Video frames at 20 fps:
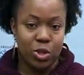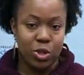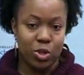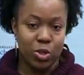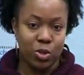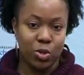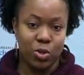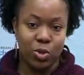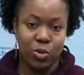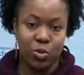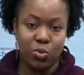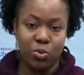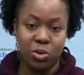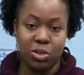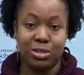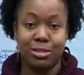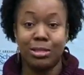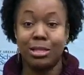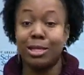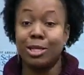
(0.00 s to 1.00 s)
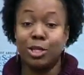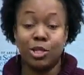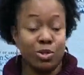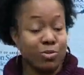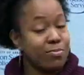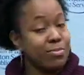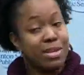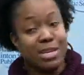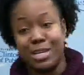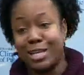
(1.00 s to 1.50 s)
who was the
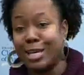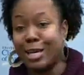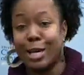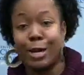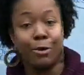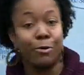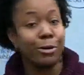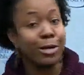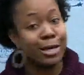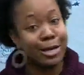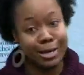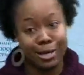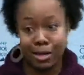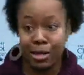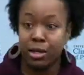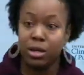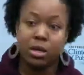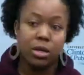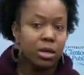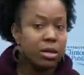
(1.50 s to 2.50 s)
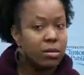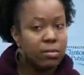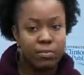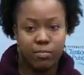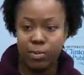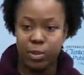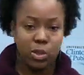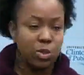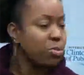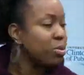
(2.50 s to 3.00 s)
intermediary
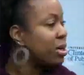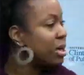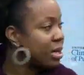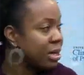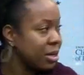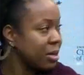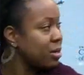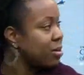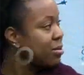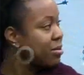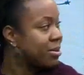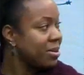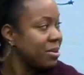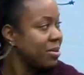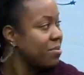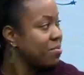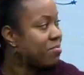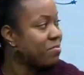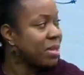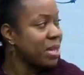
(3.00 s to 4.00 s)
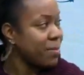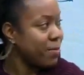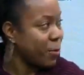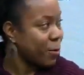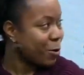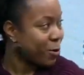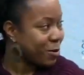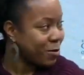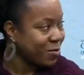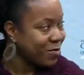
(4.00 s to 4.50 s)
between
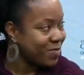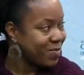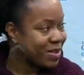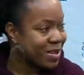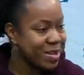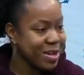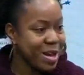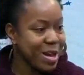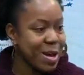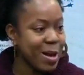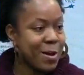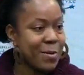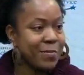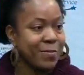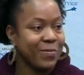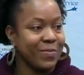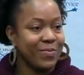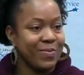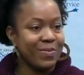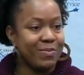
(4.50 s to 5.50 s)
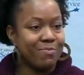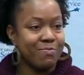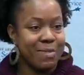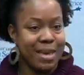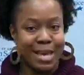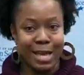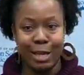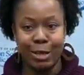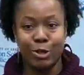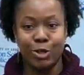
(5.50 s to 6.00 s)
people,
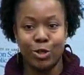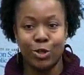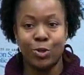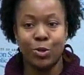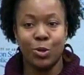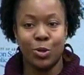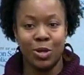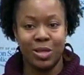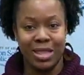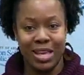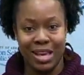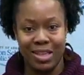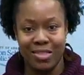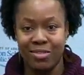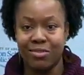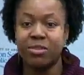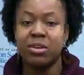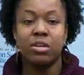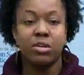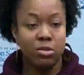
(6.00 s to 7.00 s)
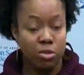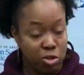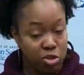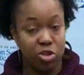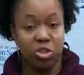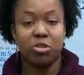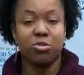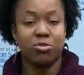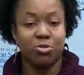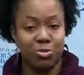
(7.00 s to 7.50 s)
making sure that the
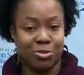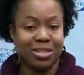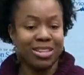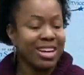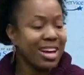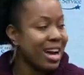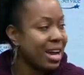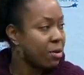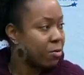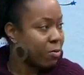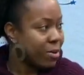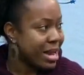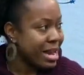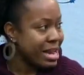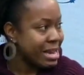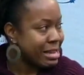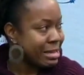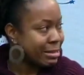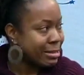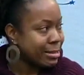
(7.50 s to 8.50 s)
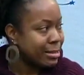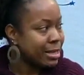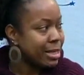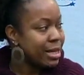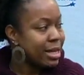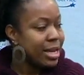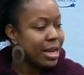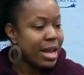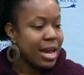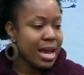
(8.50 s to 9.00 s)
children got raised
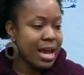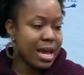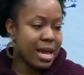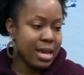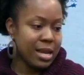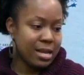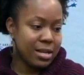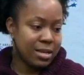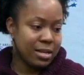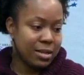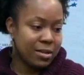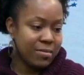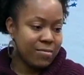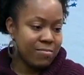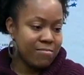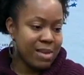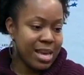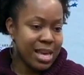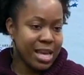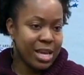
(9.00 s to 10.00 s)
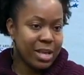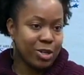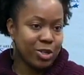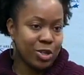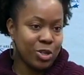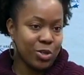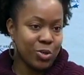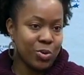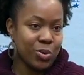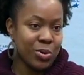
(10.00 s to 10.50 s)
and making
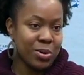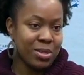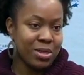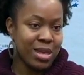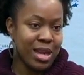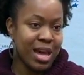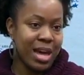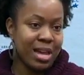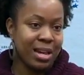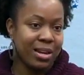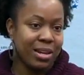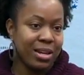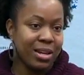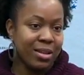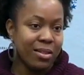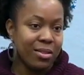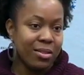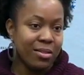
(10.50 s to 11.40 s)
sure that